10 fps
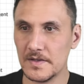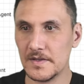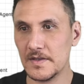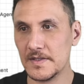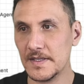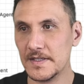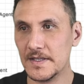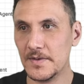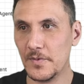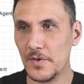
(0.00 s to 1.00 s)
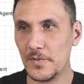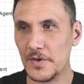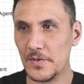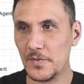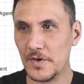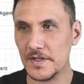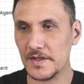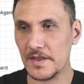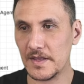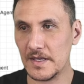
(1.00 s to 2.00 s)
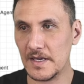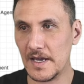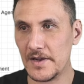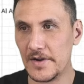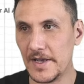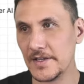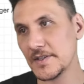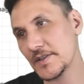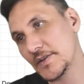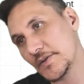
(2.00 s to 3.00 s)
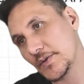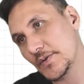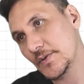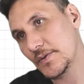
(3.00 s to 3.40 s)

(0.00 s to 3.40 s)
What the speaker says: Essentially what we want the AI agent to do